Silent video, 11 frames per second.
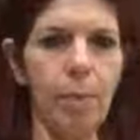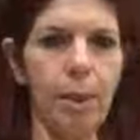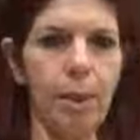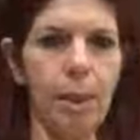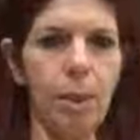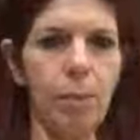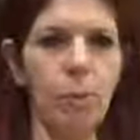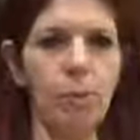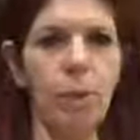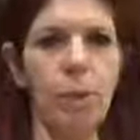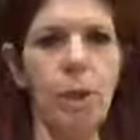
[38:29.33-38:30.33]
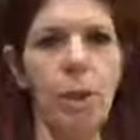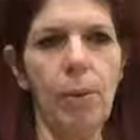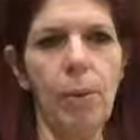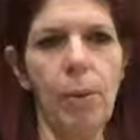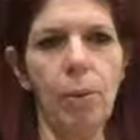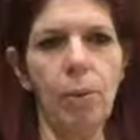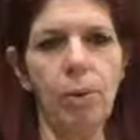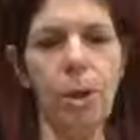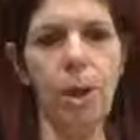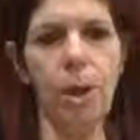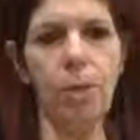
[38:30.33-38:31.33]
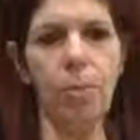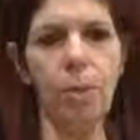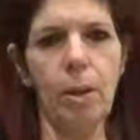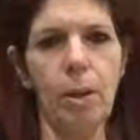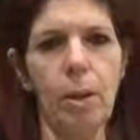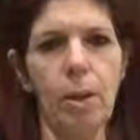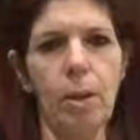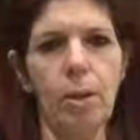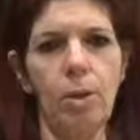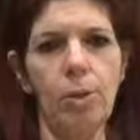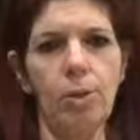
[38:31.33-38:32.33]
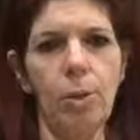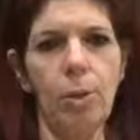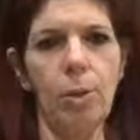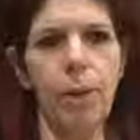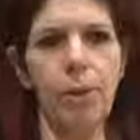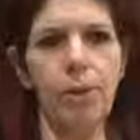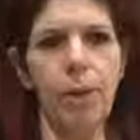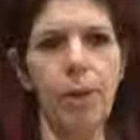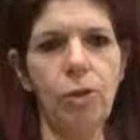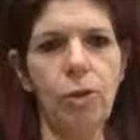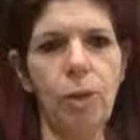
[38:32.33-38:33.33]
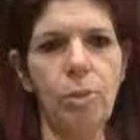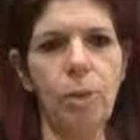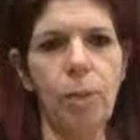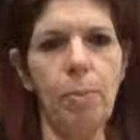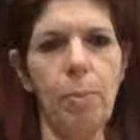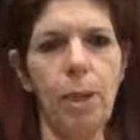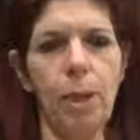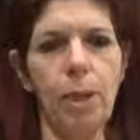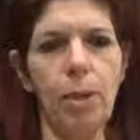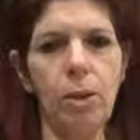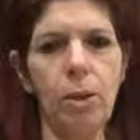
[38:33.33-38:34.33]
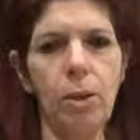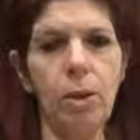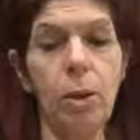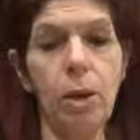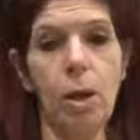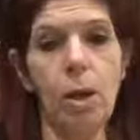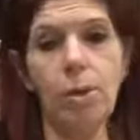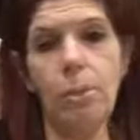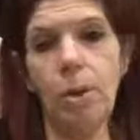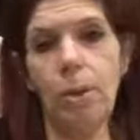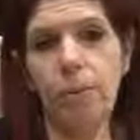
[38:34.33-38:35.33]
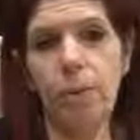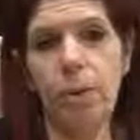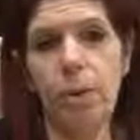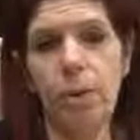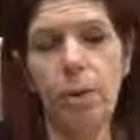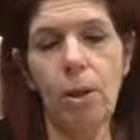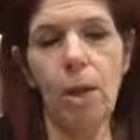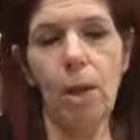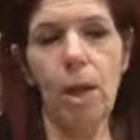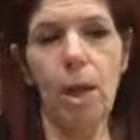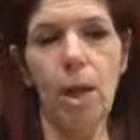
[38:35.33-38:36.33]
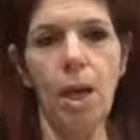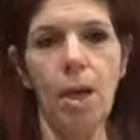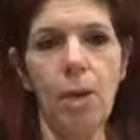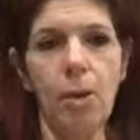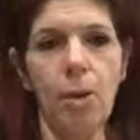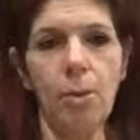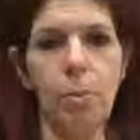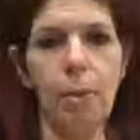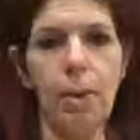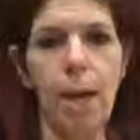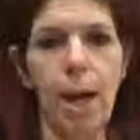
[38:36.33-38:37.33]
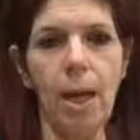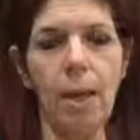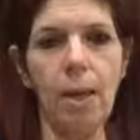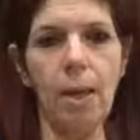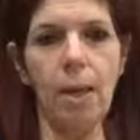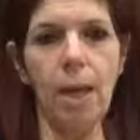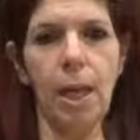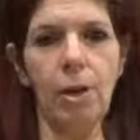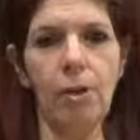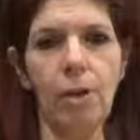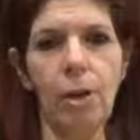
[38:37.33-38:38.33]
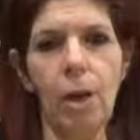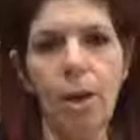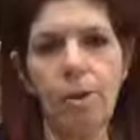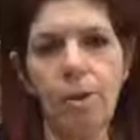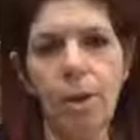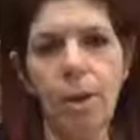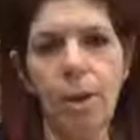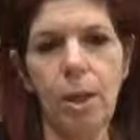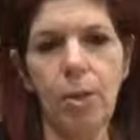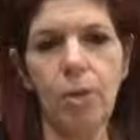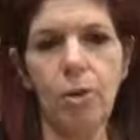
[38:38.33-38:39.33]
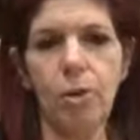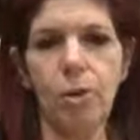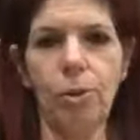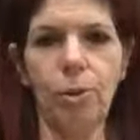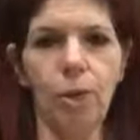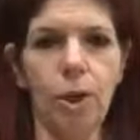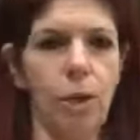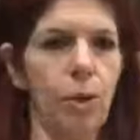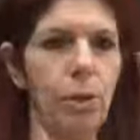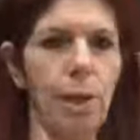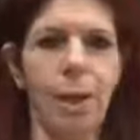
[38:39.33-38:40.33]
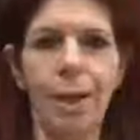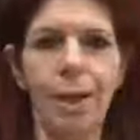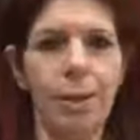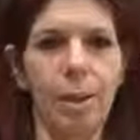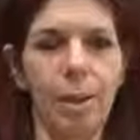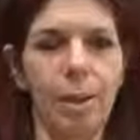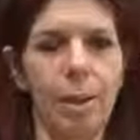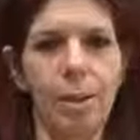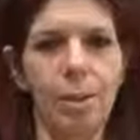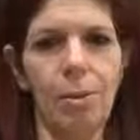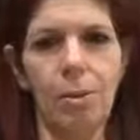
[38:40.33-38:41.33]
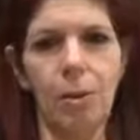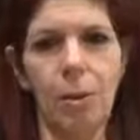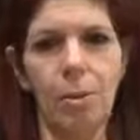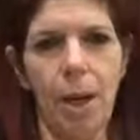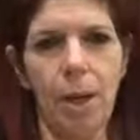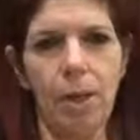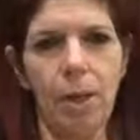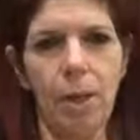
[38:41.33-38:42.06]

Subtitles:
teeth was going on the whole time, so the infection in my brain could have caused me to fall, and it could have been that actually caused the concussion. So the chicken or the egg, it doesn't really matter.